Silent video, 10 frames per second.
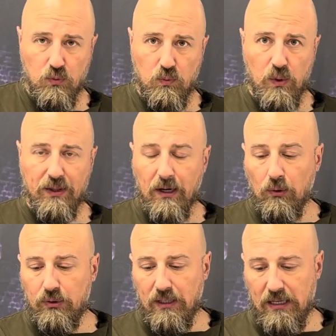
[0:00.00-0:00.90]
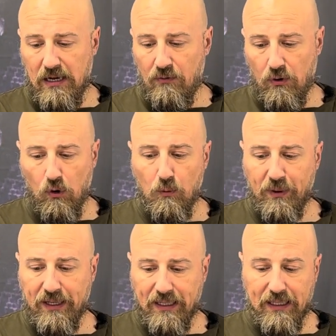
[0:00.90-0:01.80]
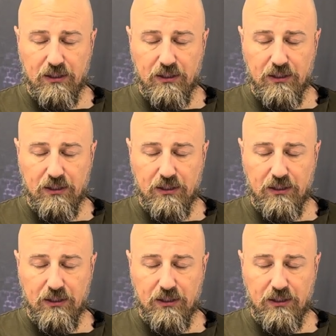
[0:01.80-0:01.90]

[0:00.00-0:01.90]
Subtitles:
without ever opening it.